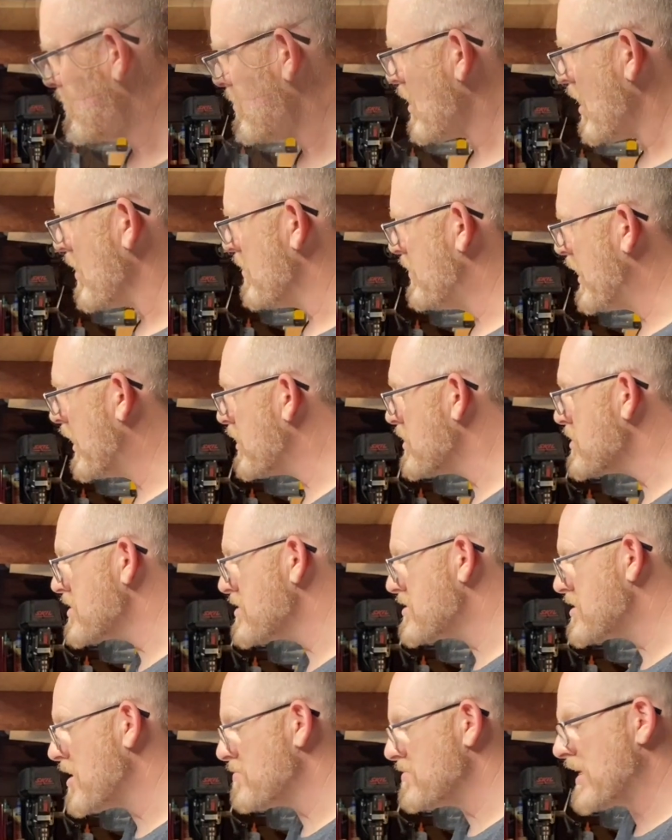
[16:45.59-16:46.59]
There is a
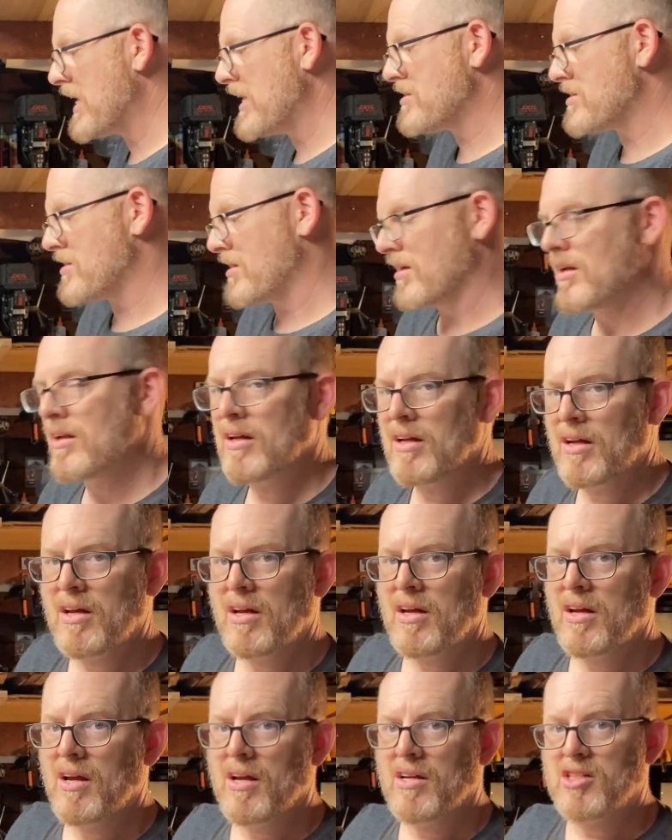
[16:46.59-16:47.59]
temptation
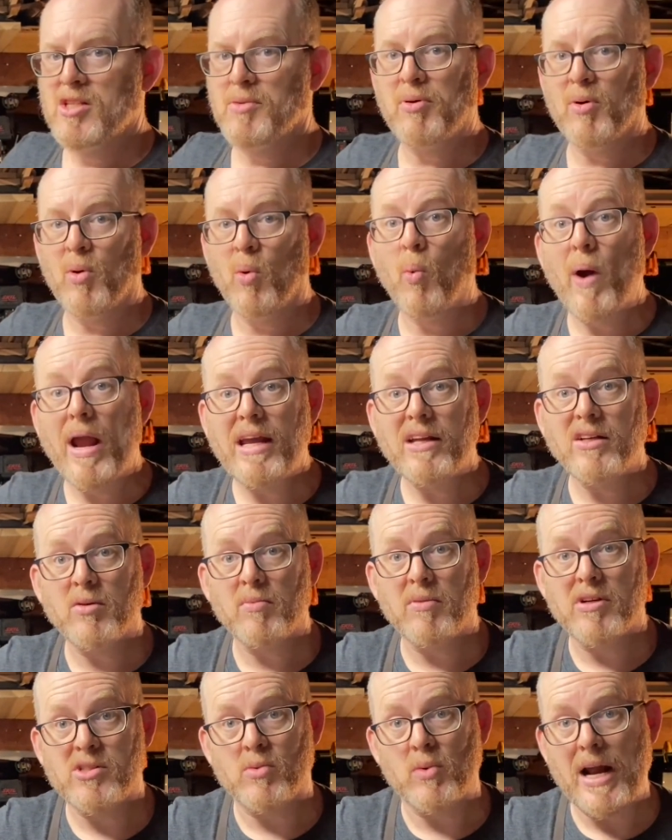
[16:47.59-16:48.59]
to put way too
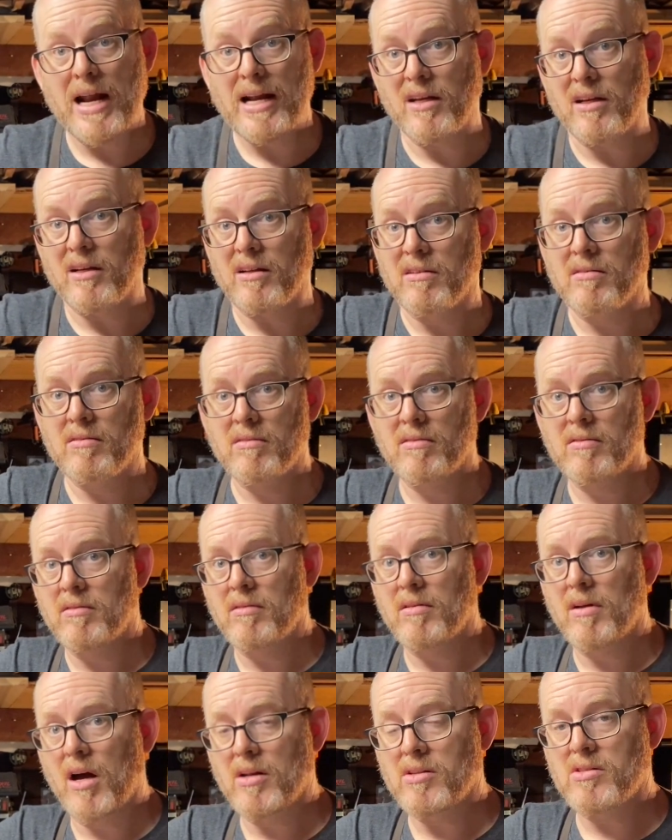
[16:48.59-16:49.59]
much writing
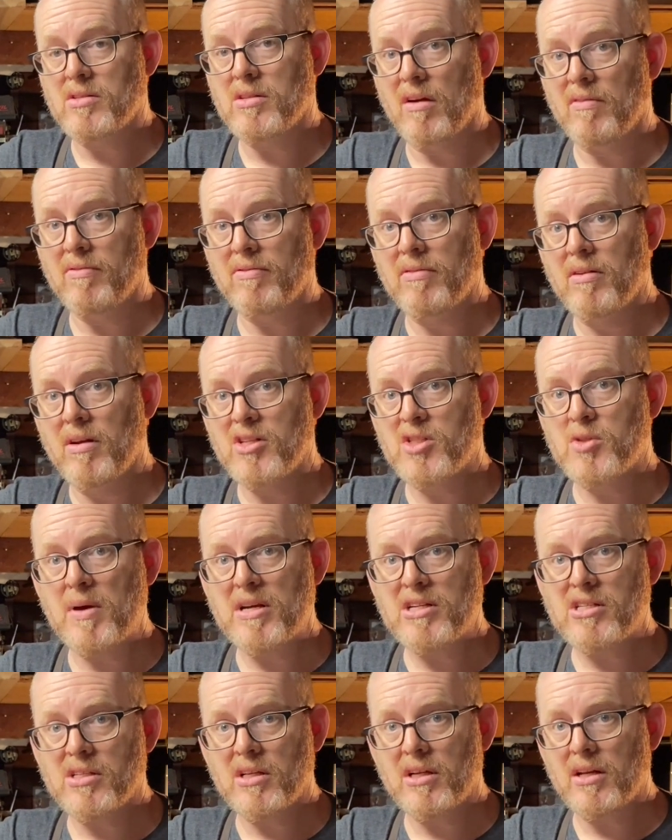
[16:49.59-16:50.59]
on stuff,
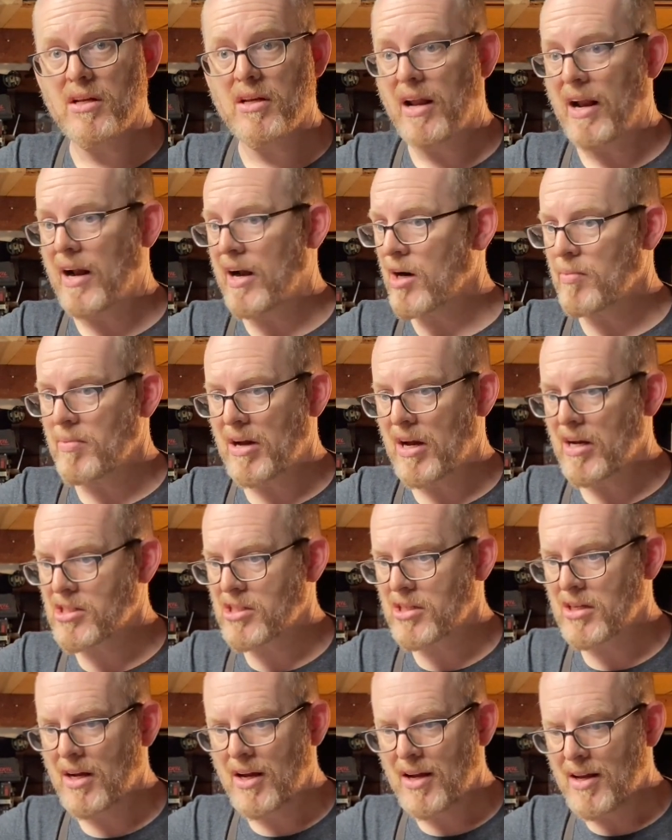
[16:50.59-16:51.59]
especially in
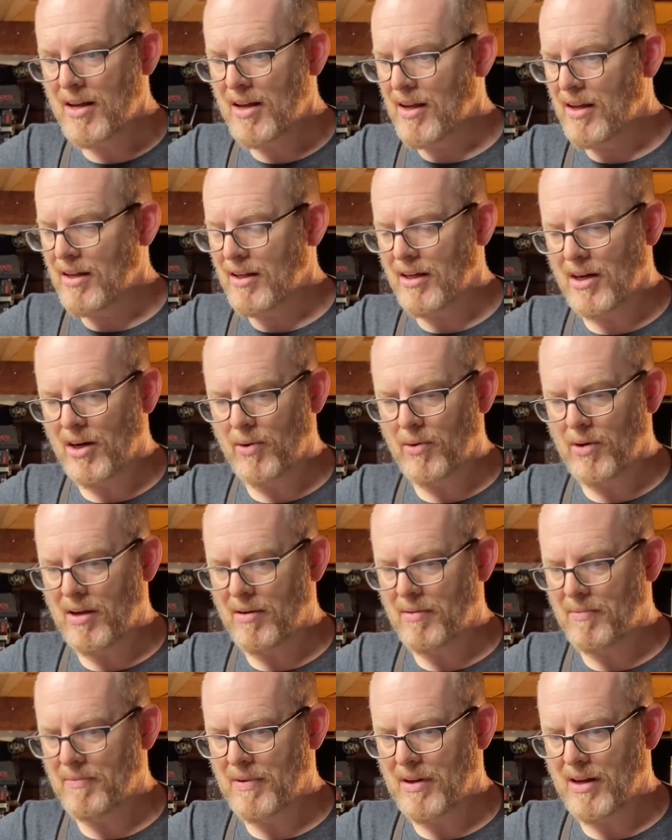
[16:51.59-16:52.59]
Arabesh. You
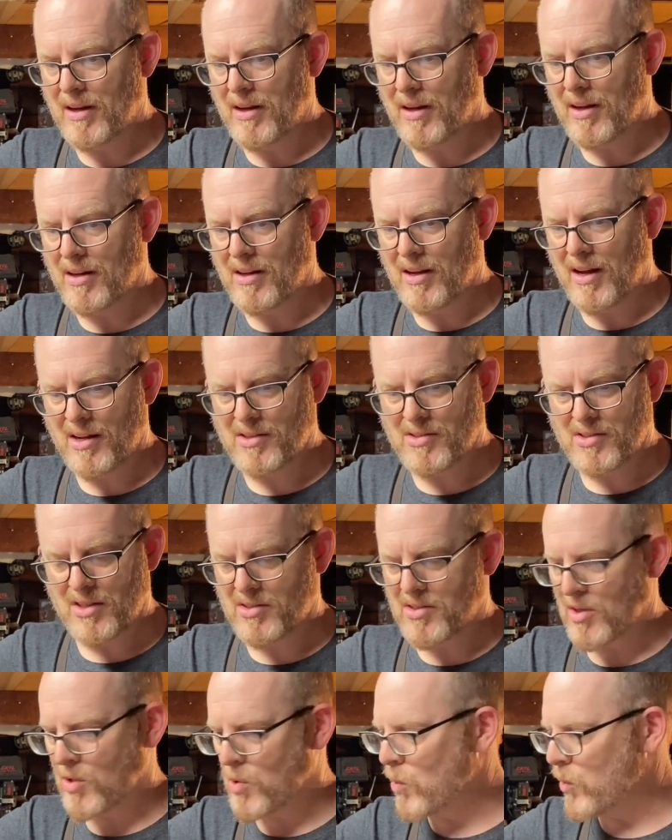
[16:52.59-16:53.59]
know,
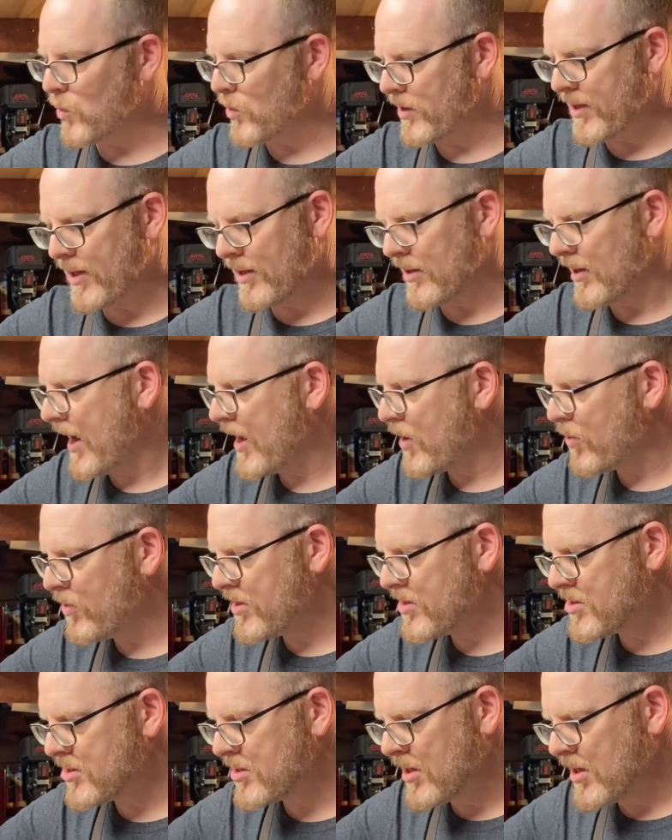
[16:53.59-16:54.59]
it's a cool looking
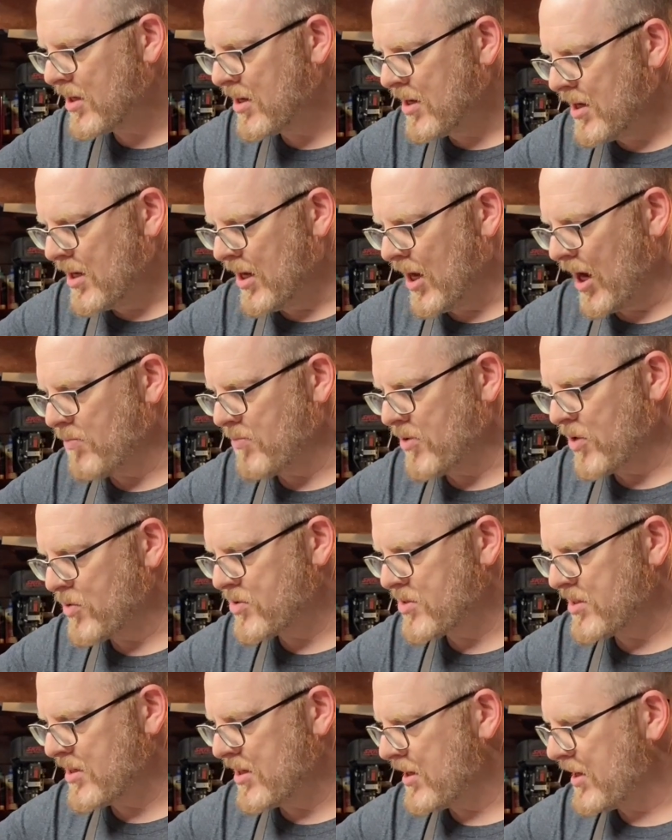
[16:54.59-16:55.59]
language. You
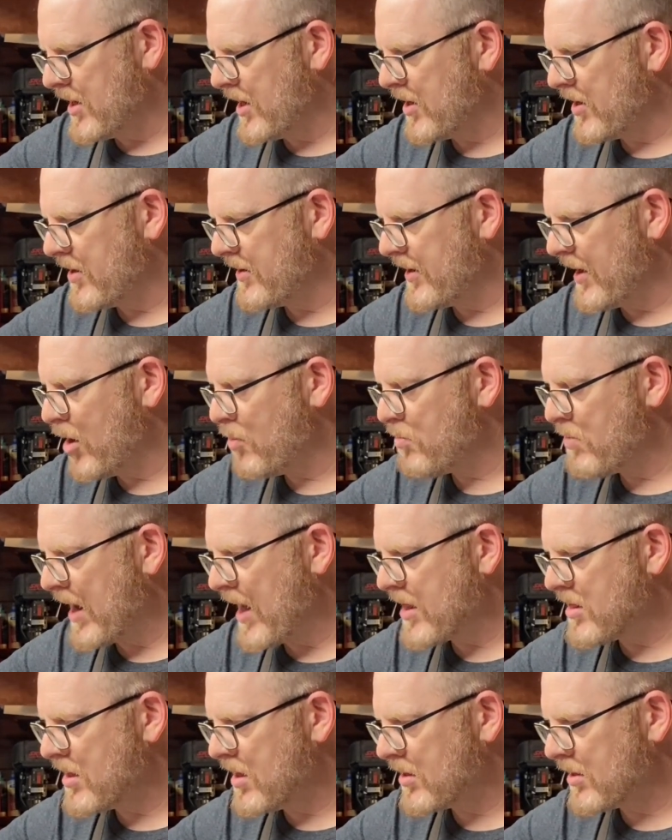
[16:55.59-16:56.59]
see it here and there, but I
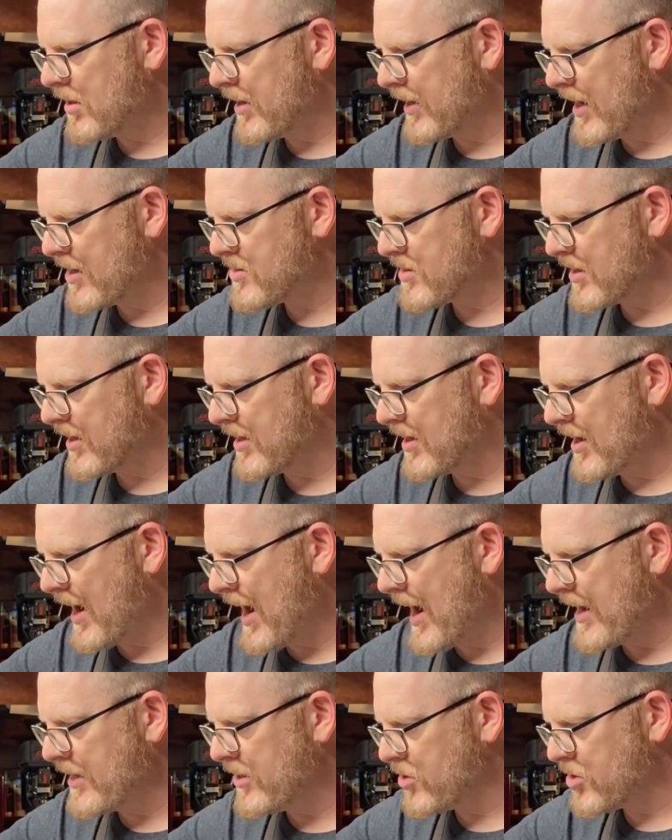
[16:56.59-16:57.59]
think, like, as a
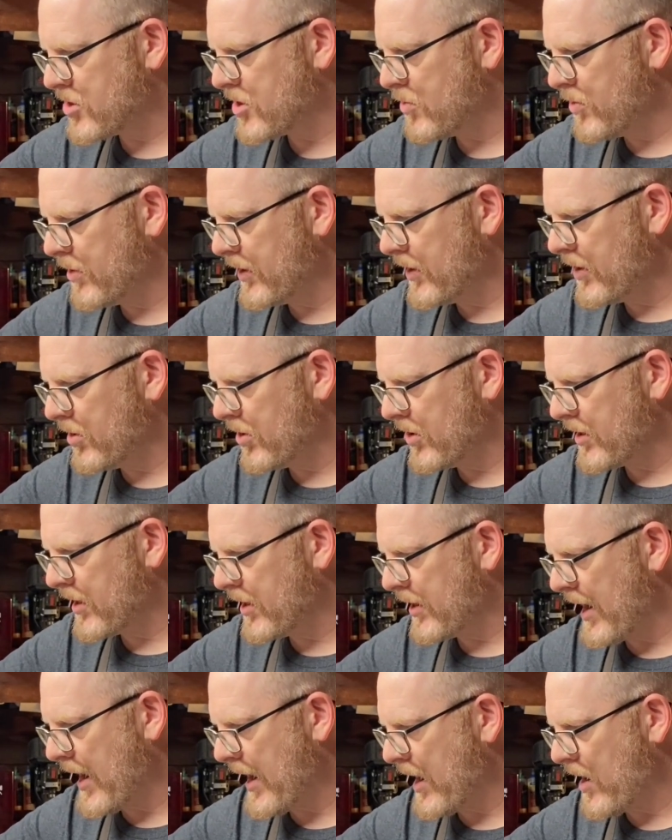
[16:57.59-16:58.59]
guide, you should really look at
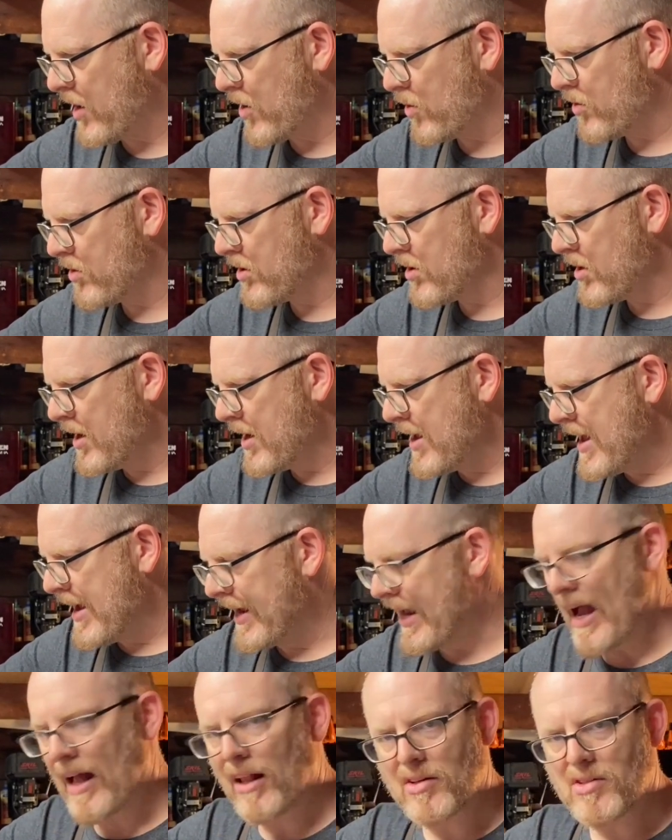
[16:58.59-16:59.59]
how
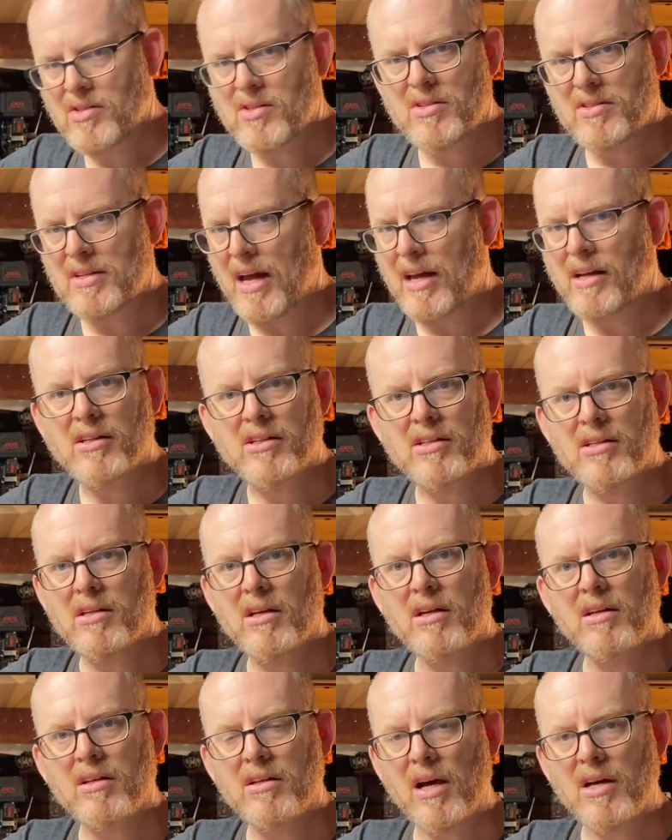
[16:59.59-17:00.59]
Galaxy's Edge
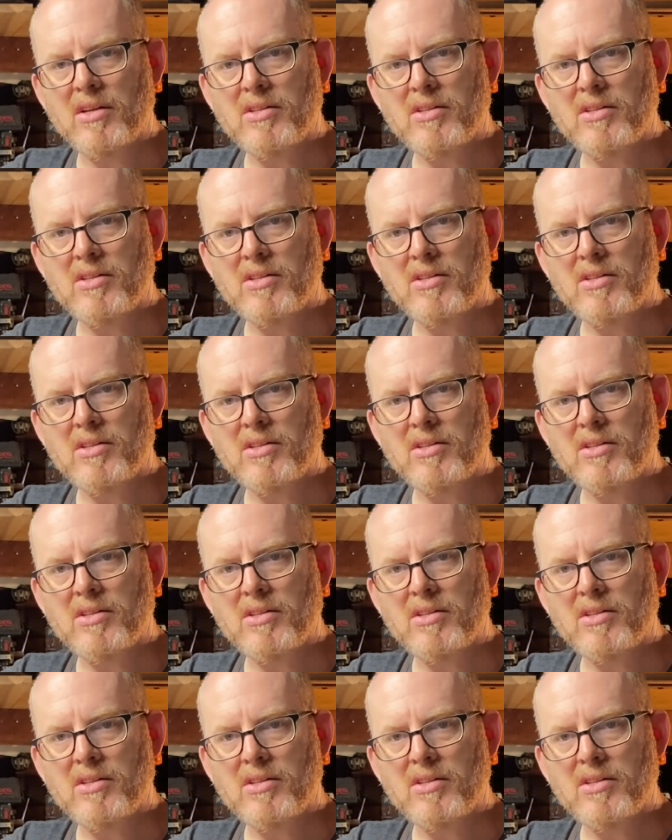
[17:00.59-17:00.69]
does